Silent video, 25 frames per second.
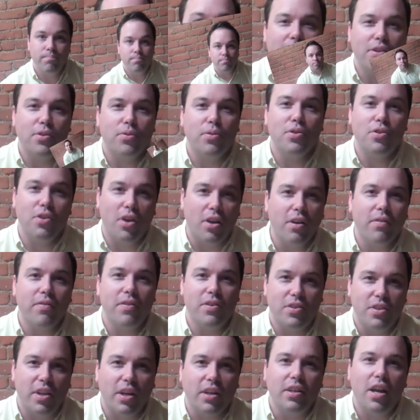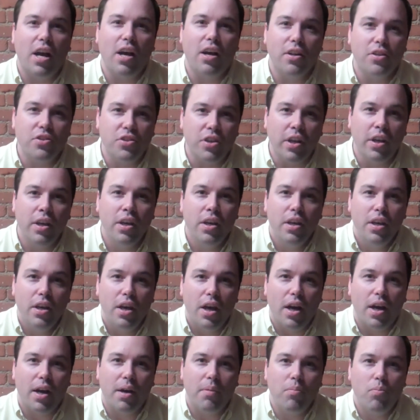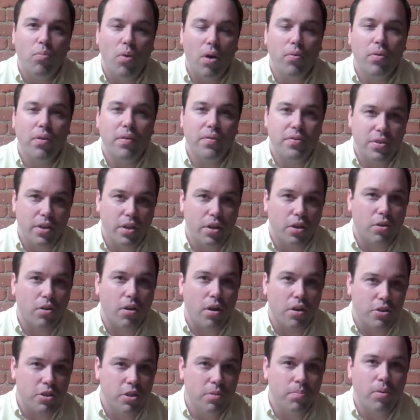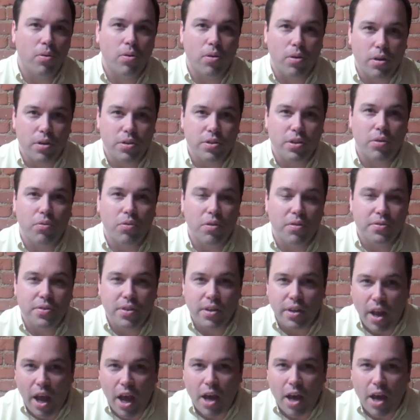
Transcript: As a result of this technology, what we've seen across the board is that we've seen